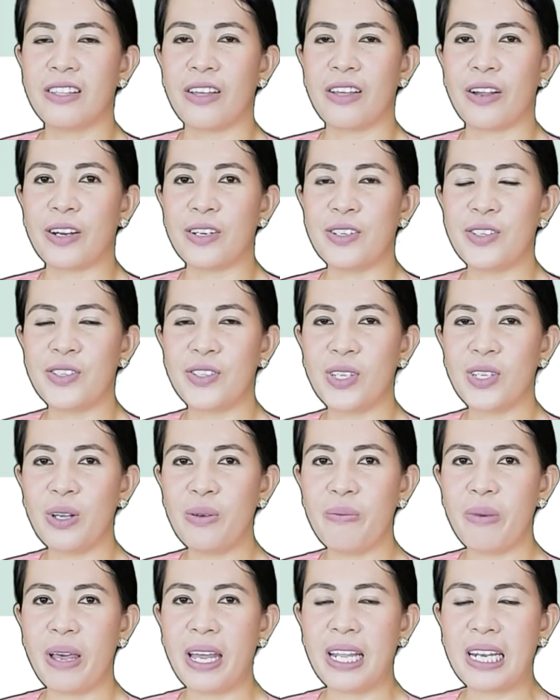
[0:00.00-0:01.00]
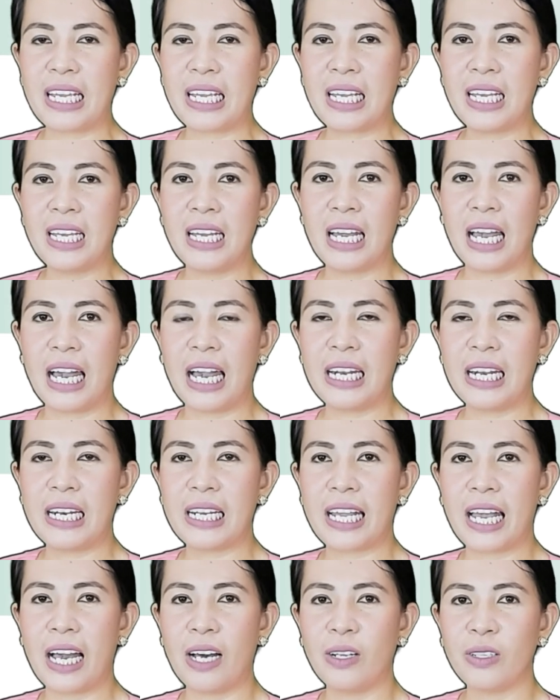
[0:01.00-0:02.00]
there are so many
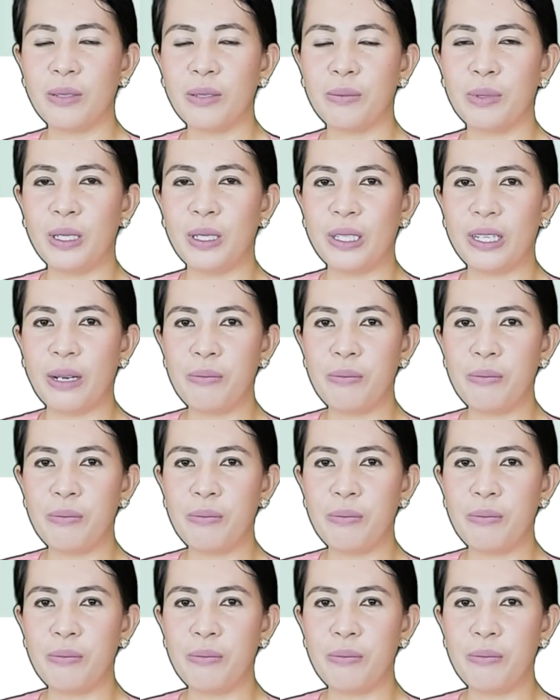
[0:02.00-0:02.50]
uncountable